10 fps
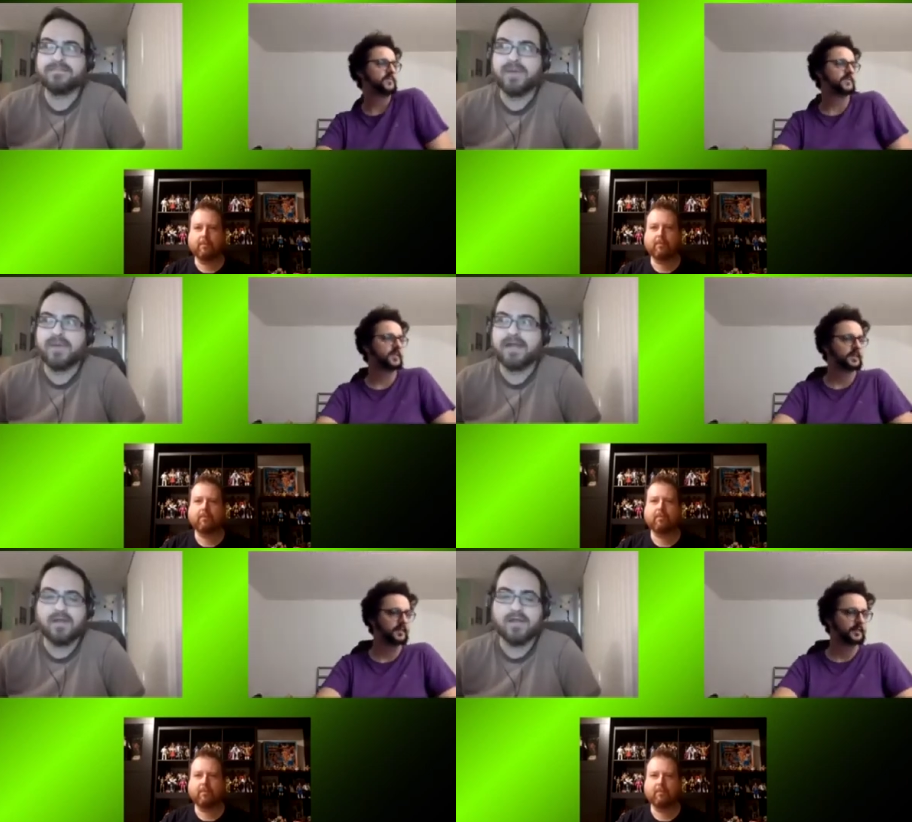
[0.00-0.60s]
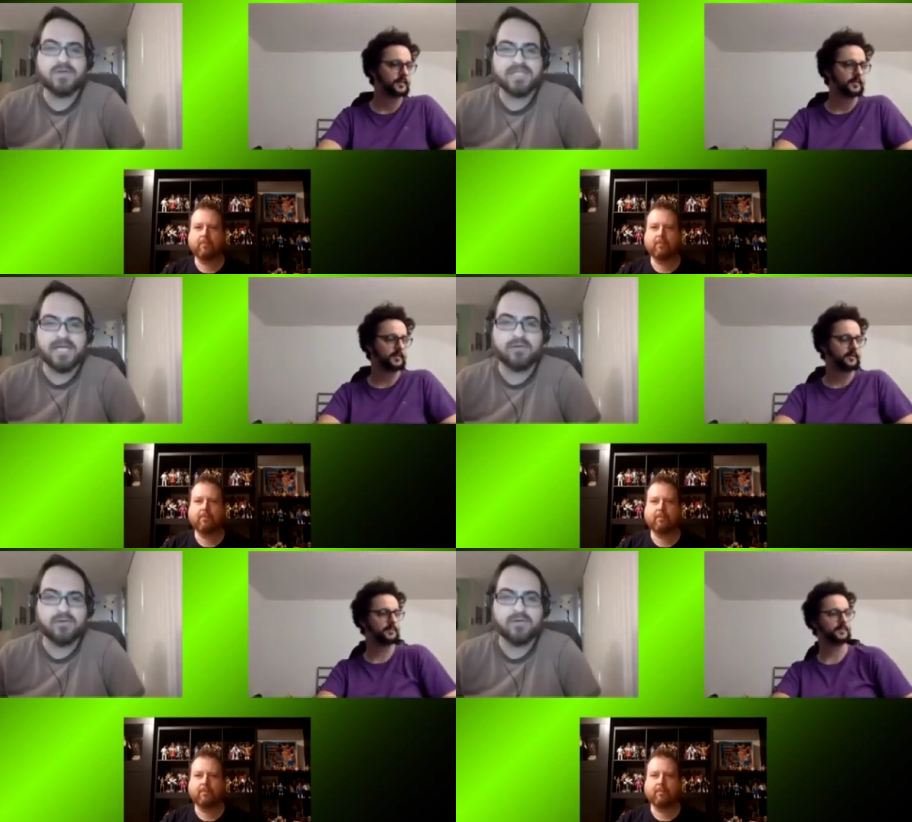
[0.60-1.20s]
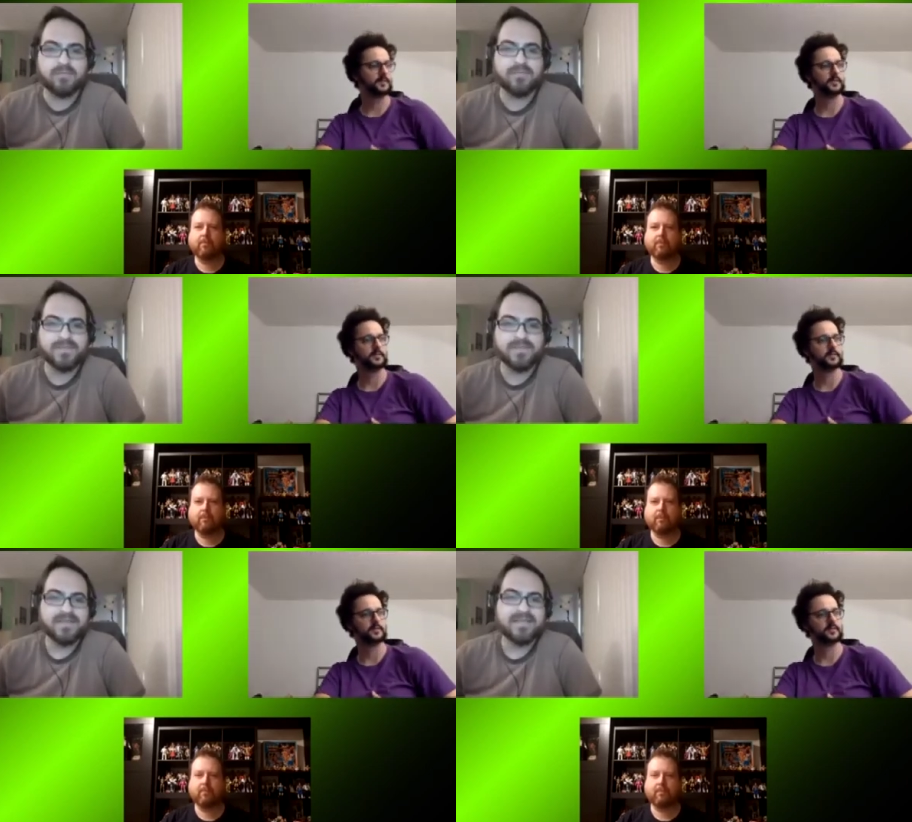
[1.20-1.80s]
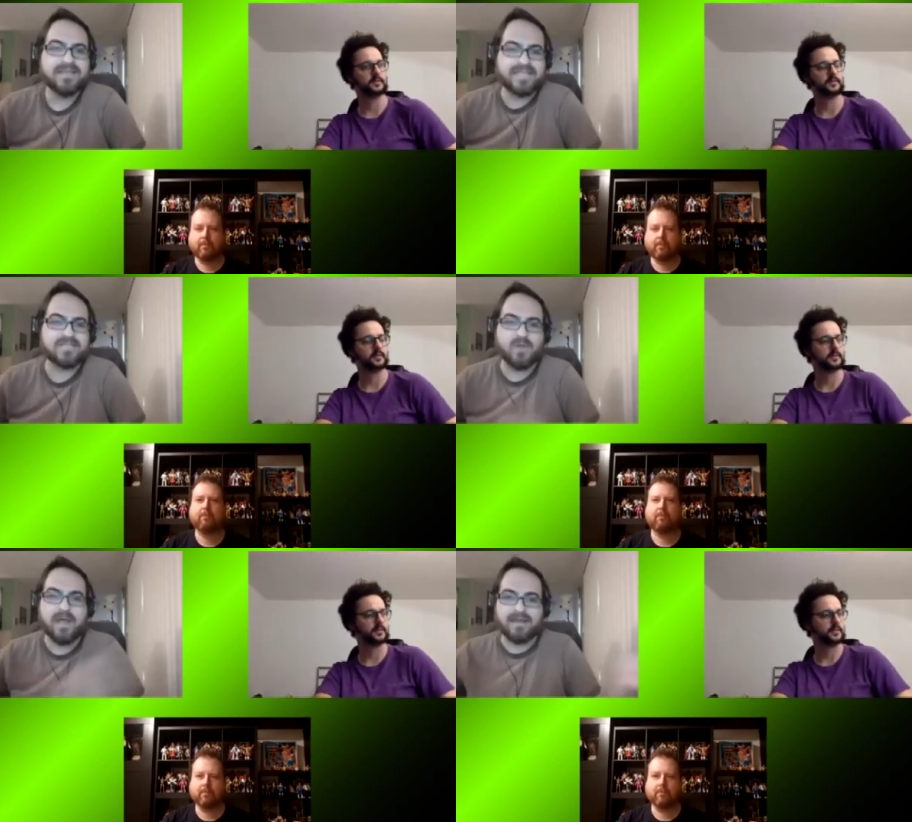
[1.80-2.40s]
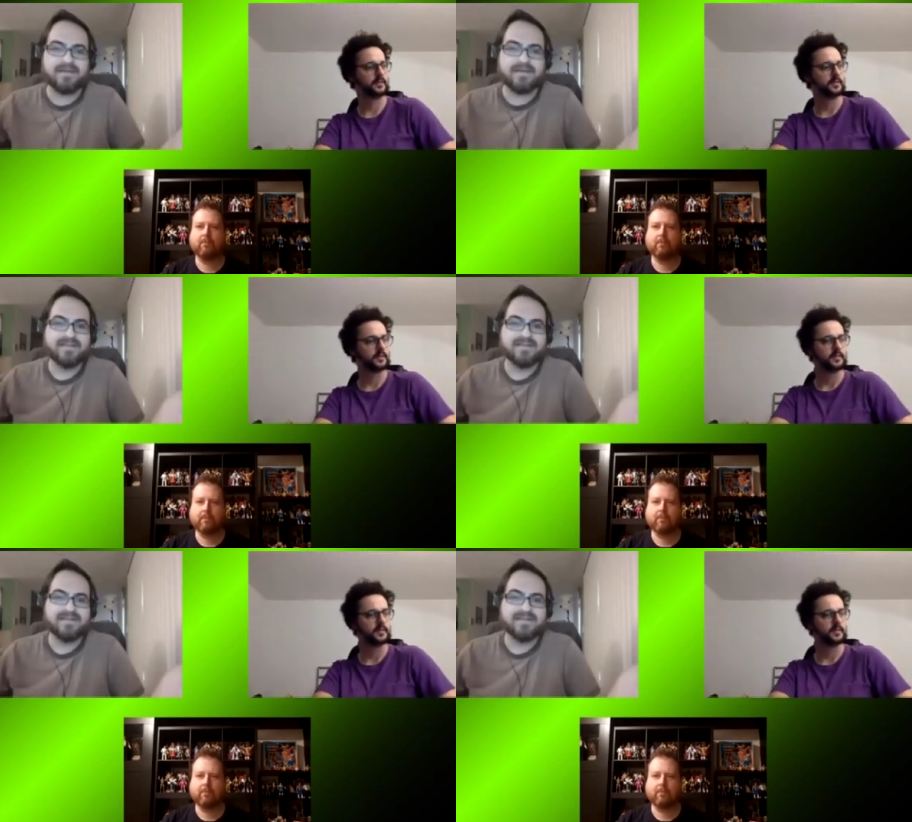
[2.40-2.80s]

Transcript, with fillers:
Speaker 1: buying a hotel room is when